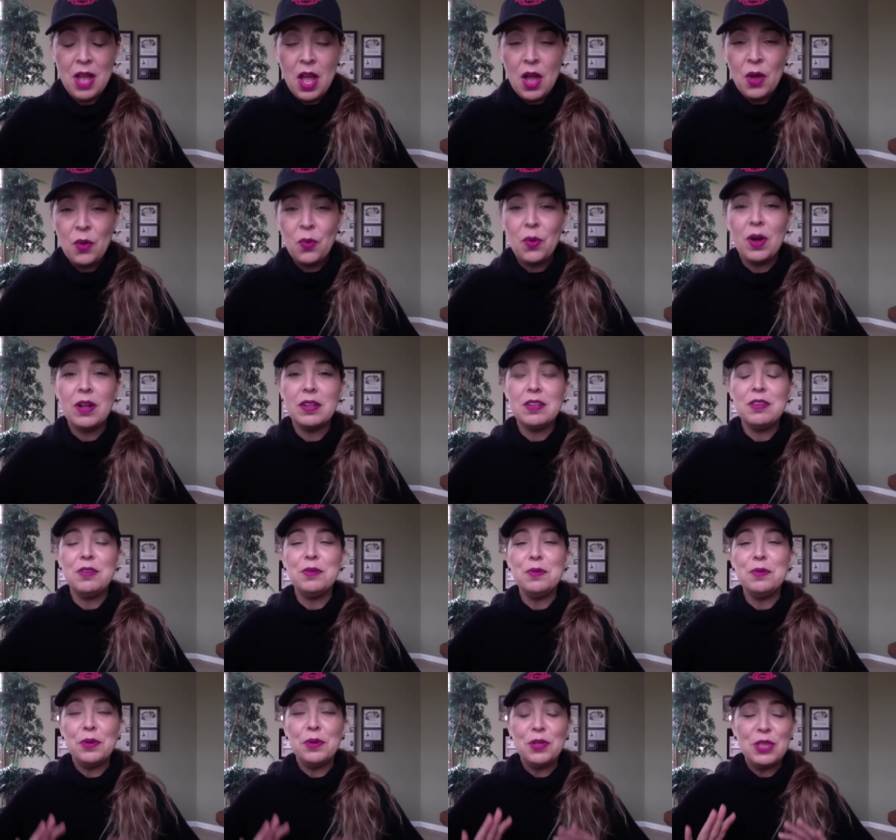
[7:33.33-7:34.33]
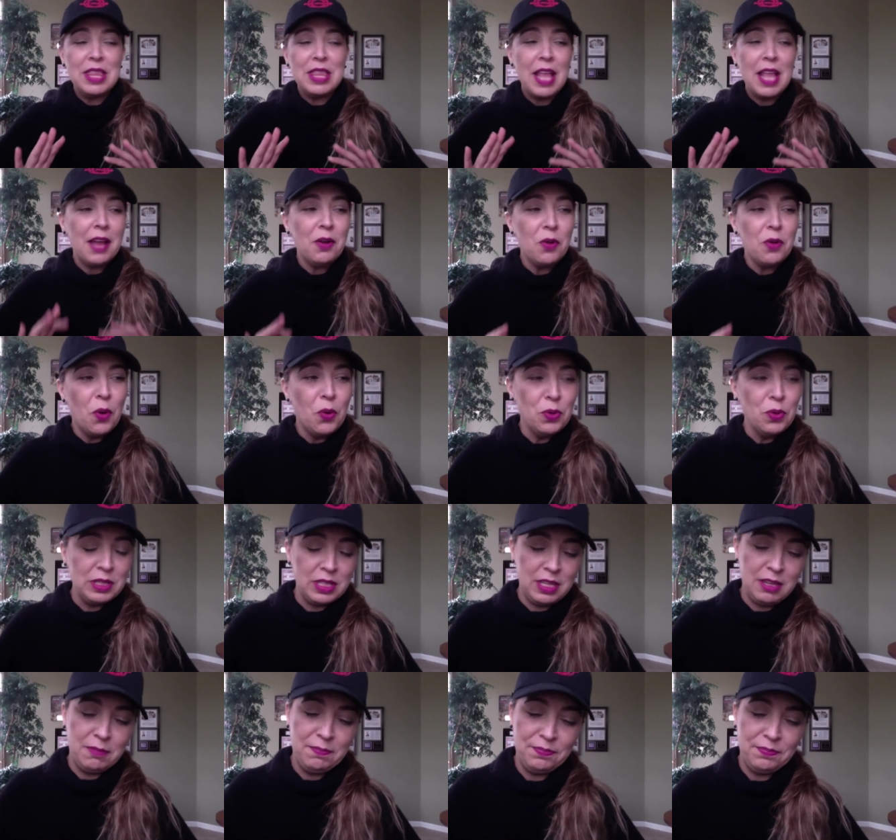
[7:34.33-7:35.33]
Well, you not
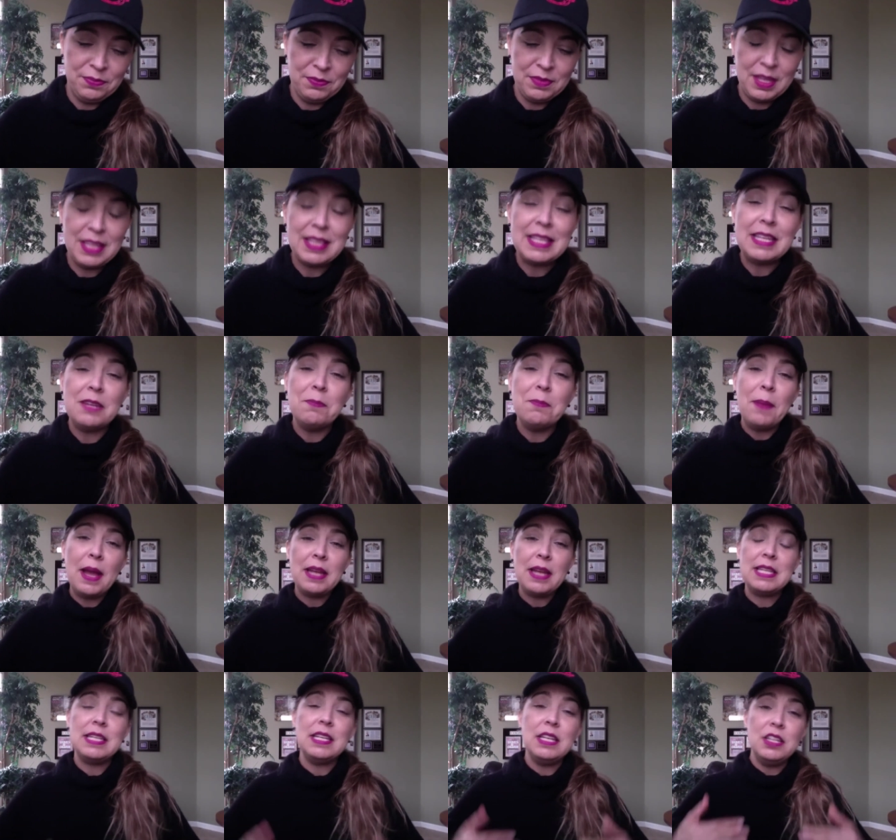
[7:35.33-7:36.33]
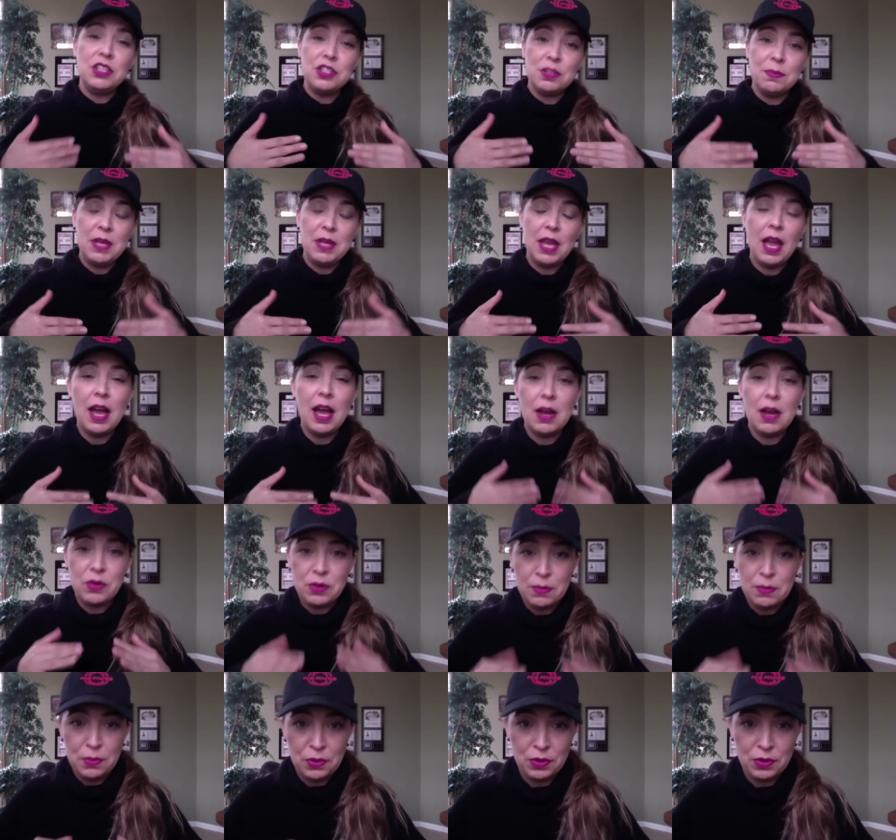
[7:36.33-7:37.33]
only did Ben teach me how
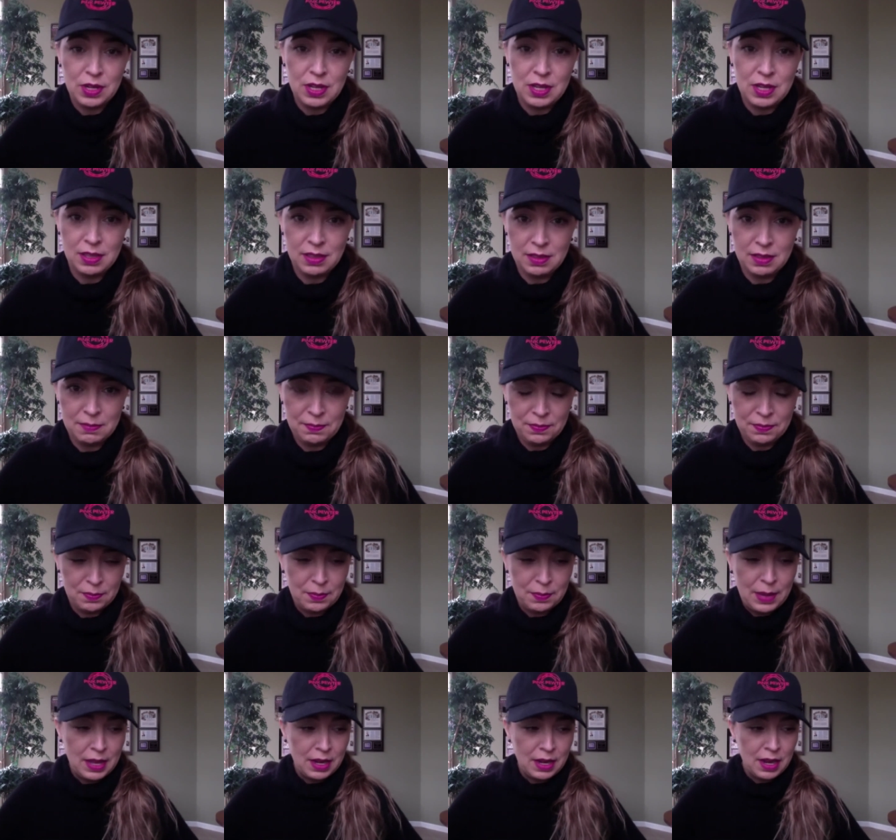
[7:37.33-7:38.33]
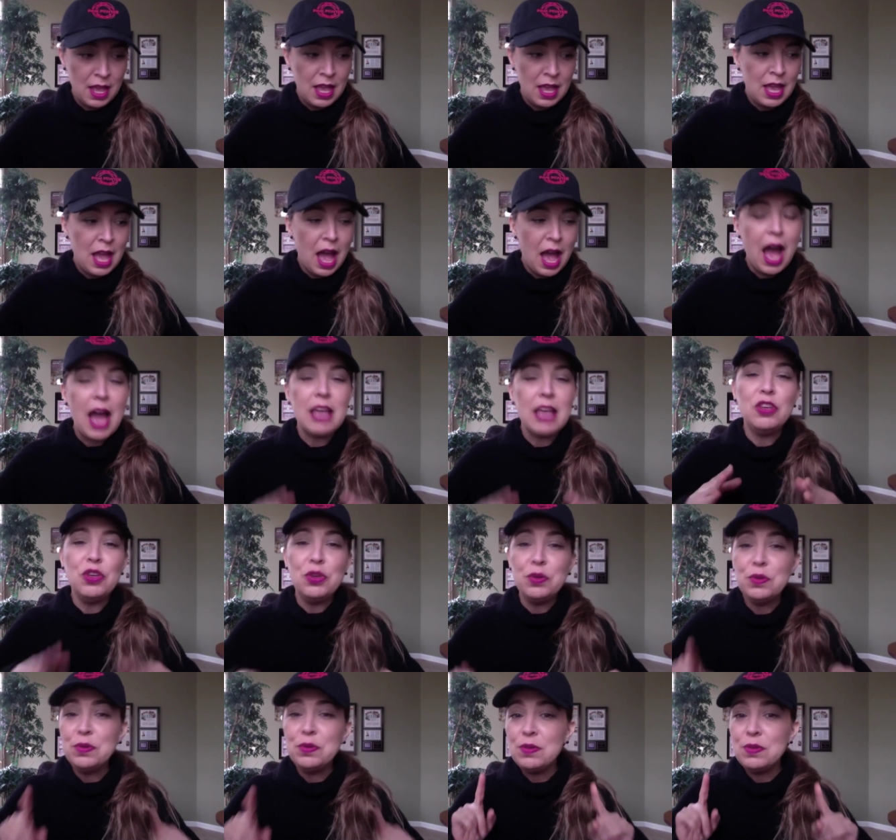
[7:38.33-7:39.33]
to breathe, but I
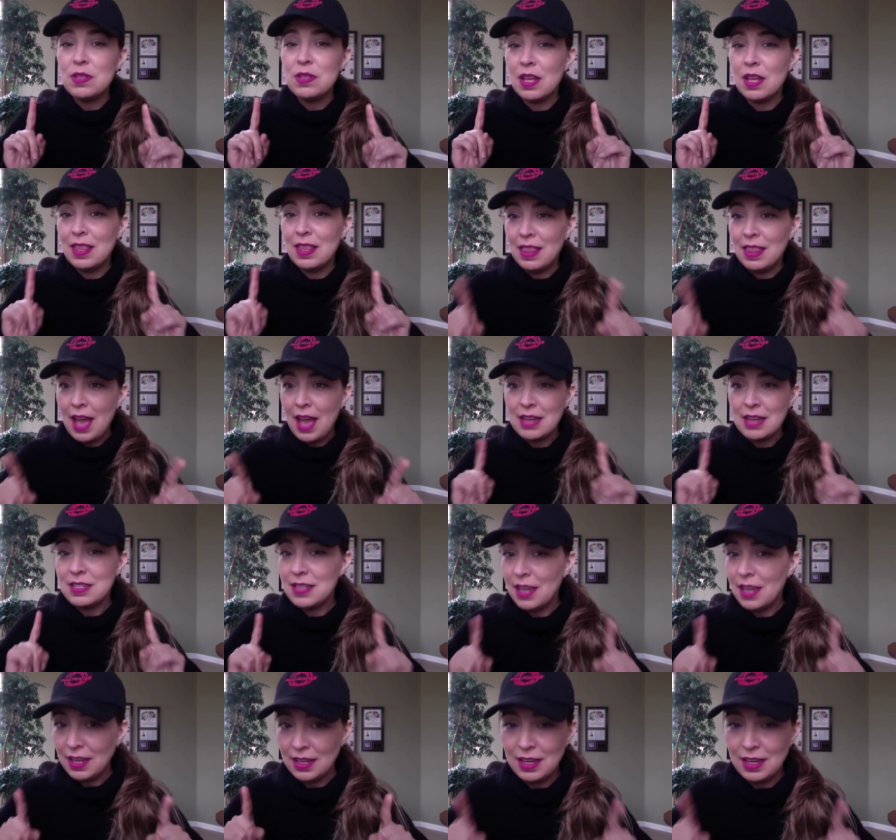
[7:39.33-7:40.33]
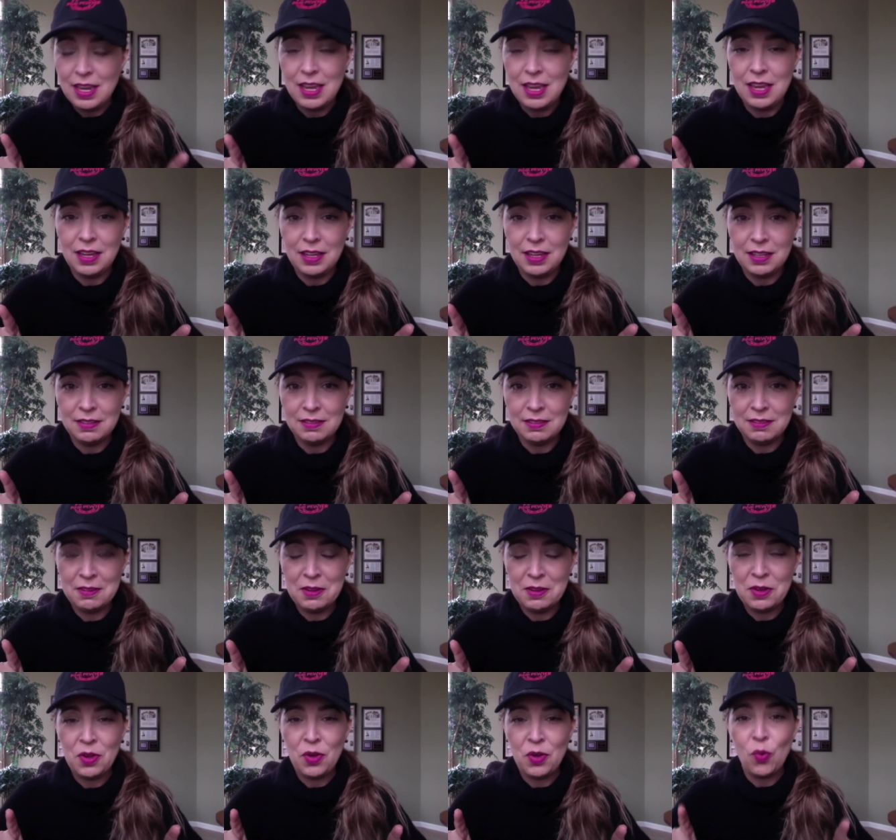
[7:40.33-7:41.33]
use that technique
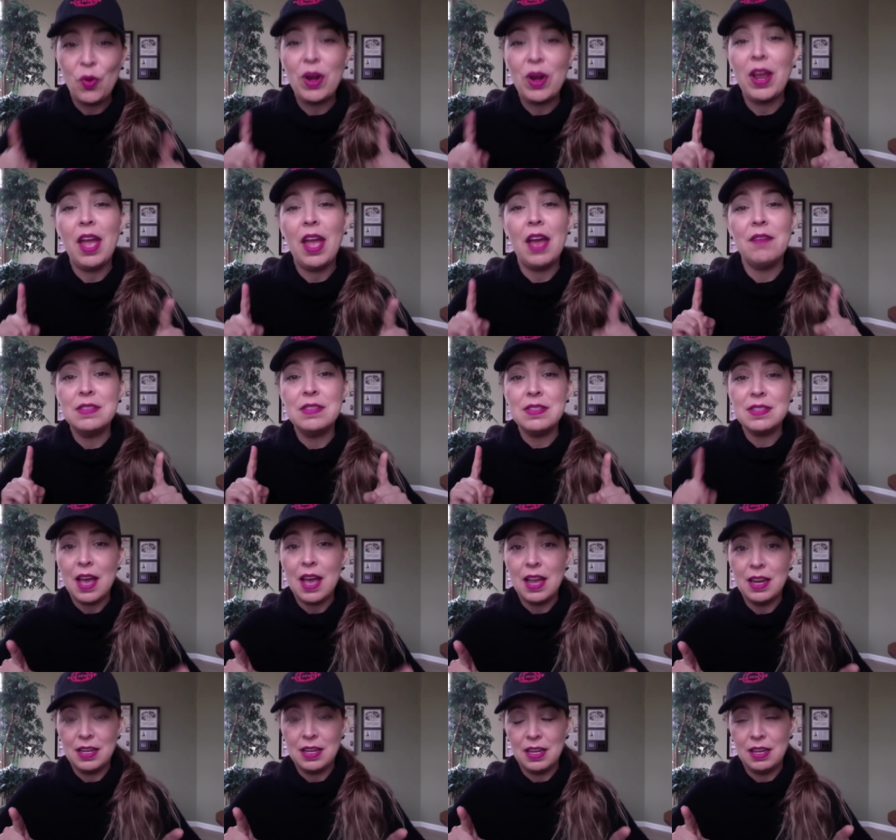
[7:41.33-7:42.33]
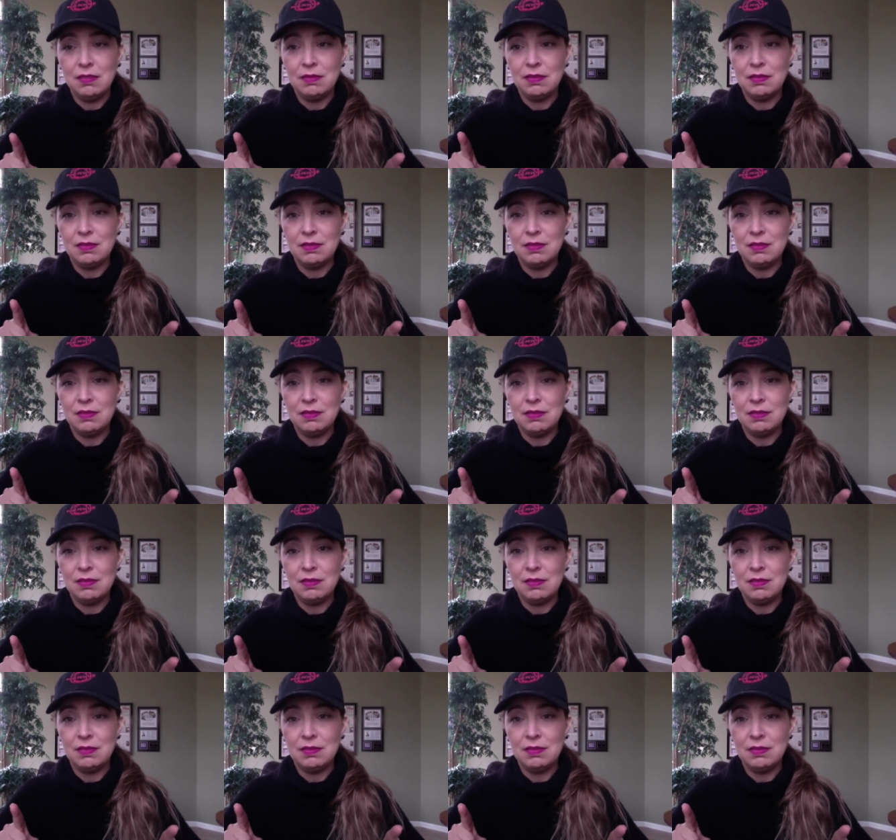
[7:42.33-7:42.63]
when I have anxiety.